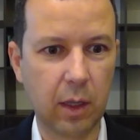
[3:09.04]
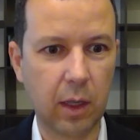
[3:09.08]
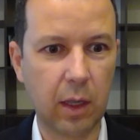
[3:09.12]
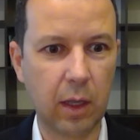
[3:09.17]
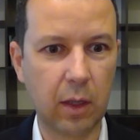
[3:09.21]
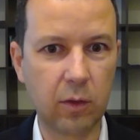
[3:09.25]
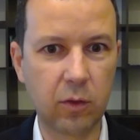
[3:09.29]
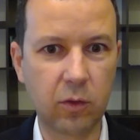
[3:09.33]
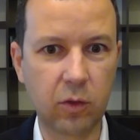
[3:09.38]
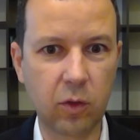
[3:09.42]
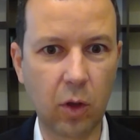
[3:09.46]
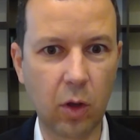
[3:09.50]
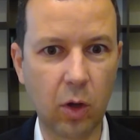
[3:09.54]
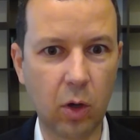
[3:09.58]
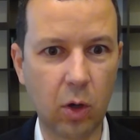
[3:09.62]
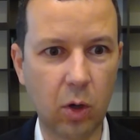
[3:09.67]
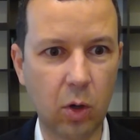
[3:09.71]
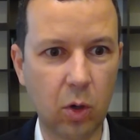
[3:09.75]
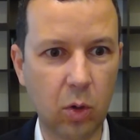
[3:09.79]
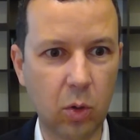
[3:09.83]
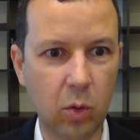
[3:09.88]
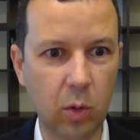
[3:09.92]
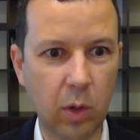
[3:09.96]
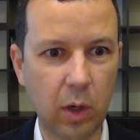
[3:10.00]
And
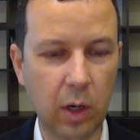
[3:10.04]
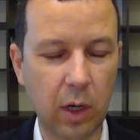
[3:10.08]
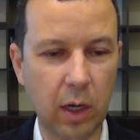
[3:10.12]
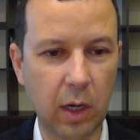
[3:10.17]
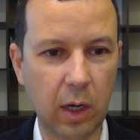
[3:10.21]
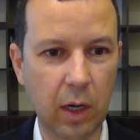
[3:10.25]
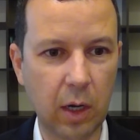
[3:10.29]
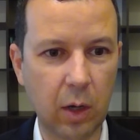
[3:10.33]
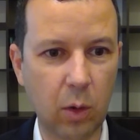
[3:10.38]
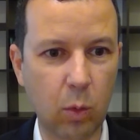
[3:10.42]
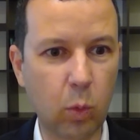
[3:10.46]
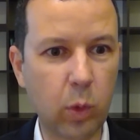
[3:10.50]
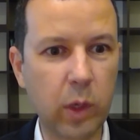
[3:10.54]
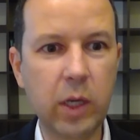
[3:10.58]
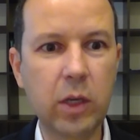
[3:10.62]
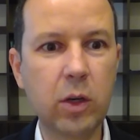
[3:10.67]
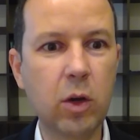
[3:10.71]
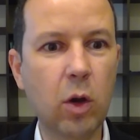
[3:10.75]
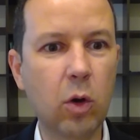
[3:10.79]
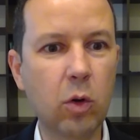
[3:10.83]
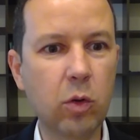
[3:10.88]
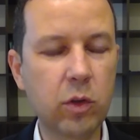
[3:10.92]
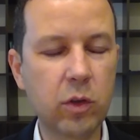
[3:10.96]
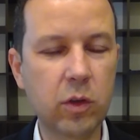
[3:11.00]
so we
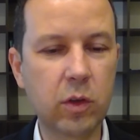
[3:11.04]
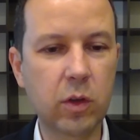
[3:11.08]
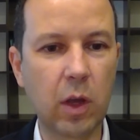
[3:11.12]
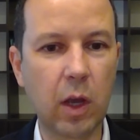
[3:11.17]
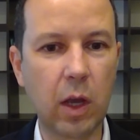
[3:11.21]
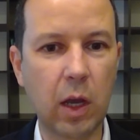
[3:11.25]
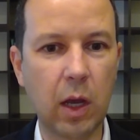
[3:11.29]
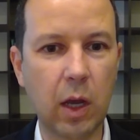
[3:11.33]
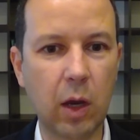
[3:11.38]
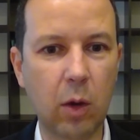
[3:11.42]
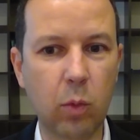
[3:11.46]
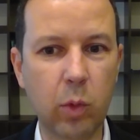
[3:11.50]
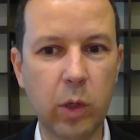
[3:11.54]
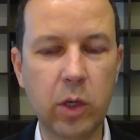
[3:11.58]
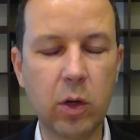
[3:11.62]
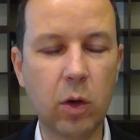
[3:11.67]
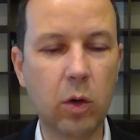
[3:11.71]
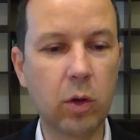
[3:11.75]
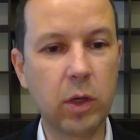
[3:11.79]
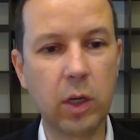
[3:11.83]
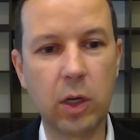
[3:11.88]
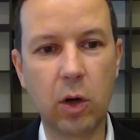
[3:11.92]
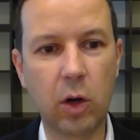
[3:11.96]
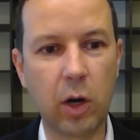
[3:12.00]
don't
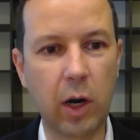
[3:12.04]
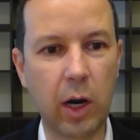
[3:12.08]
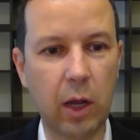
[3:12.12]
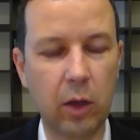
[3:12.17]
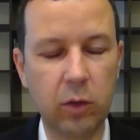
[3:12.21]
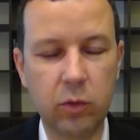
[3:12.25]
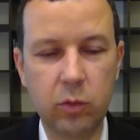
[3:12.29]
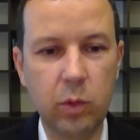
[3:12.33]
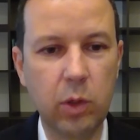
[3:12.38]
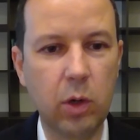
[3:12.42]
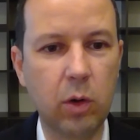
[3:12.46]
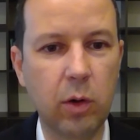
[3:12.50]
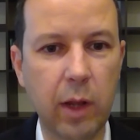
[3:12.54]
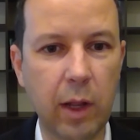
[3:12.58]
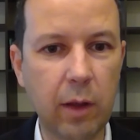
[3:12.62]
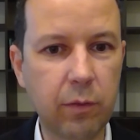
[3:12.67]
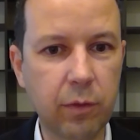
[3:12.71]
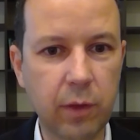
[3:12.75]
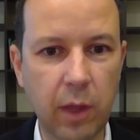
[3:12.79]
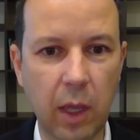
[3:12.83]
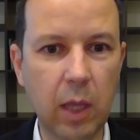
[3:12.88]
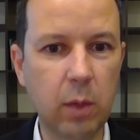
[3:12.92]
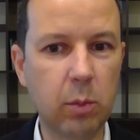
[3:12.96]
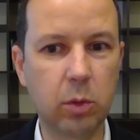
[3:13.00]
in our house, we don't
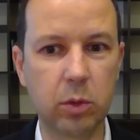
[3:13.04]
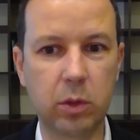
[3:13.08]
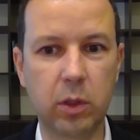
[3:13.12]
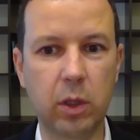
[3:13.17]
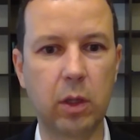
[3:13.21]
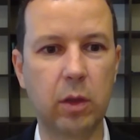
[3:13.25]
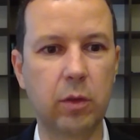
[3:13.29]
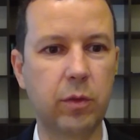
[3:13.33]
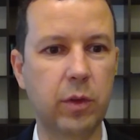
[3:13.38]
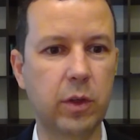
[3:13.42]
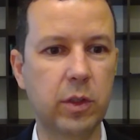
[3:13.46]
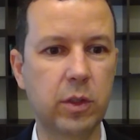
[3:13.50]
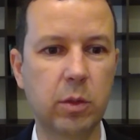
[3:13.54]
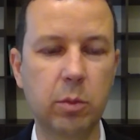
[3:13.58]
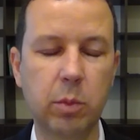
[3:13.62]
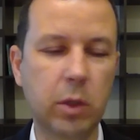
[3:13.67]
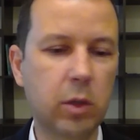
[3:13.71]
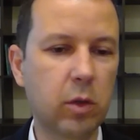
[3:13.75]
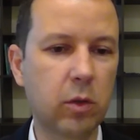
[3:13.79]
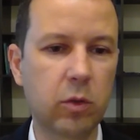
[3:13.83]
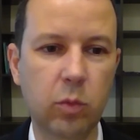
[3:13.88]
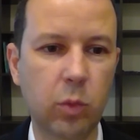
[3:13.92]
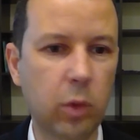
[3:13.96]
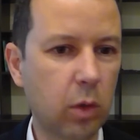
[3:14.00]
have cable television
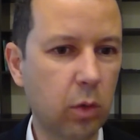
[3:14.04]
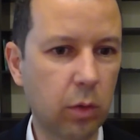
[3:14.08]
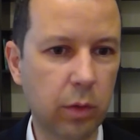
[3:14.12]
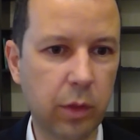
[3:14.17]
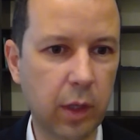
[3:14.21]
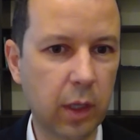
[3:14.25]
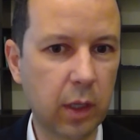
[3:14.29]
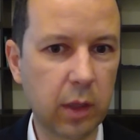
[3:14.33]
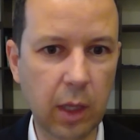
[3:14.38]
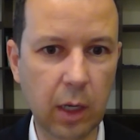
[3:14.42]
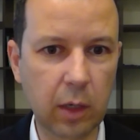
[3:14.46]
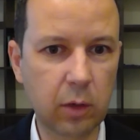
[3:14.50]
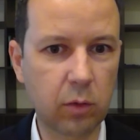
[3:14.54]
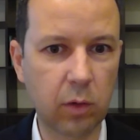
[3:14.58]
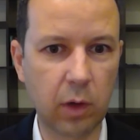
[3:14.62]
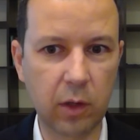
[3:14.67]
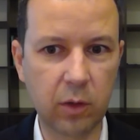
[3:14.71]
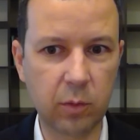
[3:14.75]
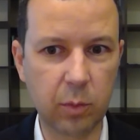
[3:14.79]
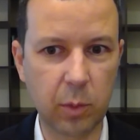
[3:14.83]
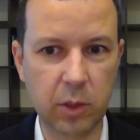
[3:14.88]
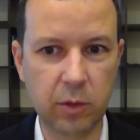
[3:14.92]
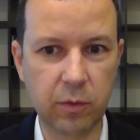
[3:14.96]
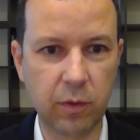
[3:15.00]
because we don't think that
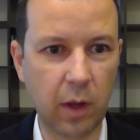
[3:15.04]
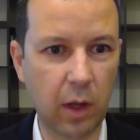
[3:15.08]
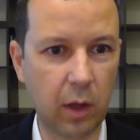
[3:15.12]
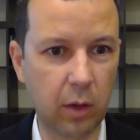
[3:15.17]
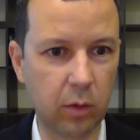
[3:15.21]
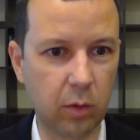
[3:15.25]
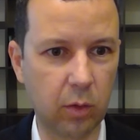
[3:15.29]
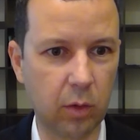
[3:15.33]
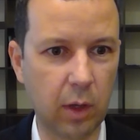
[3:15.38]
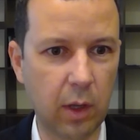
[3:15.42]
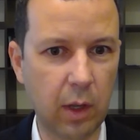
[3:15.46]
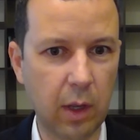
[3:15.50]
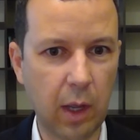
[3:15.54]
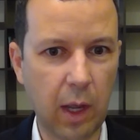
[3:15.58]
creates much value.